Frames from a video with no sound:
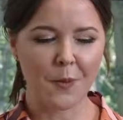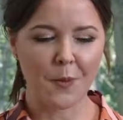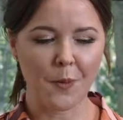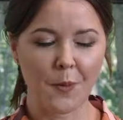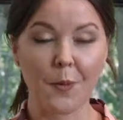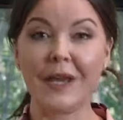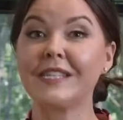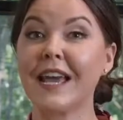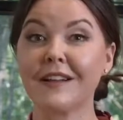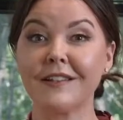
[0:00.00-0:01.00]
We
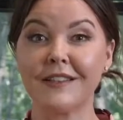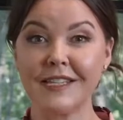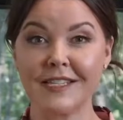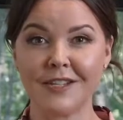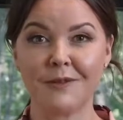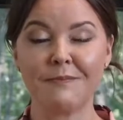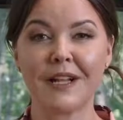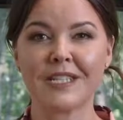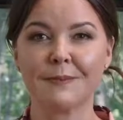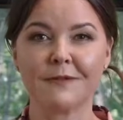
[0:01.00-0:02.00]
tackled this on
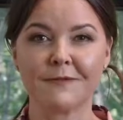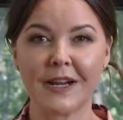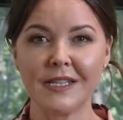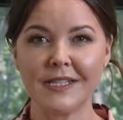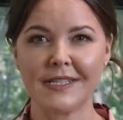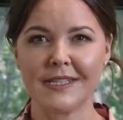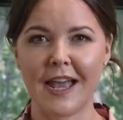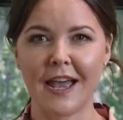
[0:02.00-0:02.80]
multiple fronts.